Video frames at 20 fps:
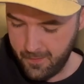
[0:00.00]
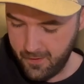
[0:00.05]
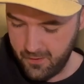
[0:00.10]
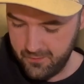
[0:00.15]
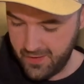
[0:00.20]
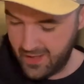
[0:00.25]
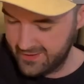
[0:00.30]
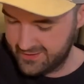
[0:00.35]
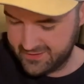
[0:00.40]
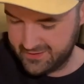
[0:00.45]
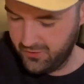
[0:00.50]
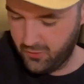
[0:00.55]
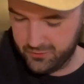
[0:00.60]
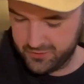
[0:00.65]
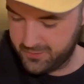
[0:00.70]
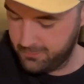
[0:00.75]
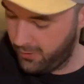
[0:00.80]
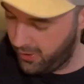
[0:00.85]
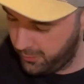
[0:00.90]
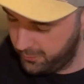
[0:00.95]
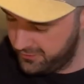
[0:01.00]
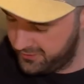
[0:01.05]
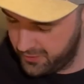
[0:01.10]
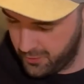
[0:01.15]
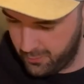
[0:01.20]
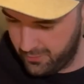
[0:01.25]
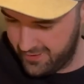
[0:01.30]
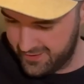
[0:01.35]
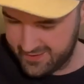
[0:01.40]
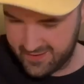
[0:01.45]
that's not something I would
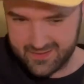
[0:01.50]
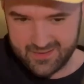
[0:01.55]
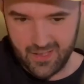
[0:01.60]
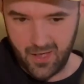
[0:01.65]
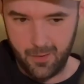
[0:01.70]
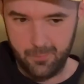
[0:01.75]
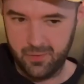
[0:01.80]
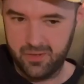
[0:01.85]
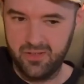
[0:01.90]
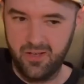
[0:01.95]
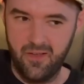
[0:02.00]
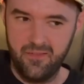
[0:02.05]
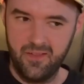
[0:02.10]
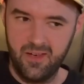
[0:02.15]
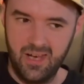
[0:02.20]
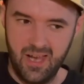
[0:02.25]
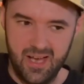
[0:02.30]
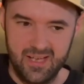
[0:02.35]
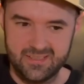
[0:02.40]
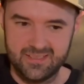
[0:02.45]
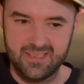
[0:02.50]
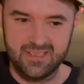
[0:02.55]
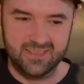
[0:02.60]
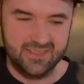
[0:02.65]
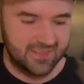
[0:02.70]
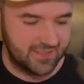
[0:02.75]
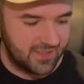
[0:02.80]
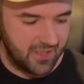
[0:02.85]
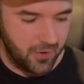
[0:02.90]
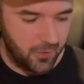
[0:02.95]
do with this guitar, but nonetheless, it's
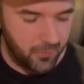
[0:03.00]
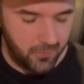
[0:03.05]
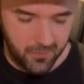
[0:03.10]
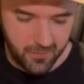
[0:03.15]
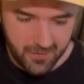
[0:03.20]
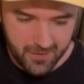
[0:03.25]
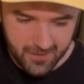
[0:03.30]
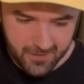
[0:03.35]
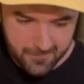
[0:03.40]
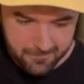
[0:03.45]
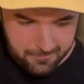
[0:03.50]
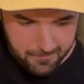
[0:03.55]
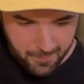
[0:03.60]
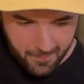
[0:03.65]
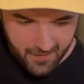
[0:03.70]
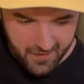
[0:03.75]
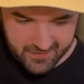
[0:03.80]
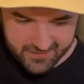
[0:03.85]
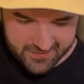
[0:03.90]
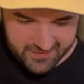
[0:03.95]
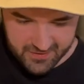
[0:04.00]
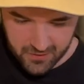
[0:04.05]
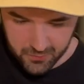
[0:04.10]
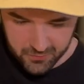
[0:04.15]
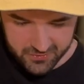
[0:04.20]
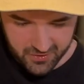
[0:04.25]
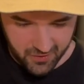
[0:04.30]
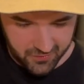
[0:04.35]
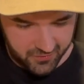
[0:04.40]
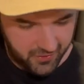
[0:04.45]
still
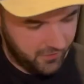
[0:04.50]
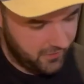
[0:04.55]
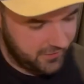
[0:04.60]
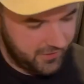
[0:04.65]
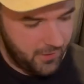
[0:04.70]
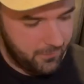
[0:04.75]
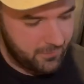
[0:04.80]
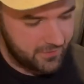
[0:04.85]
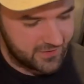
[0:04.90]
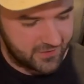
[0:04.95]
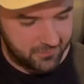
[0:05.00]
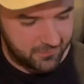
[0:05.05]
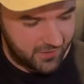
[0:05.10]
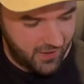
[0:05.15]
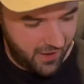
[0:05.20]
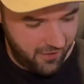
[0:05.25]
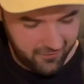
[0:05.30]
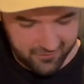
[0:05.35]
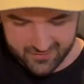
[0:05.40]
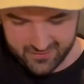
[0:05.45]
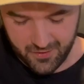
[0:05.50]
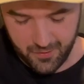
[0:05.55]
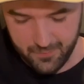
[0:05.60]
kind of keeping some character.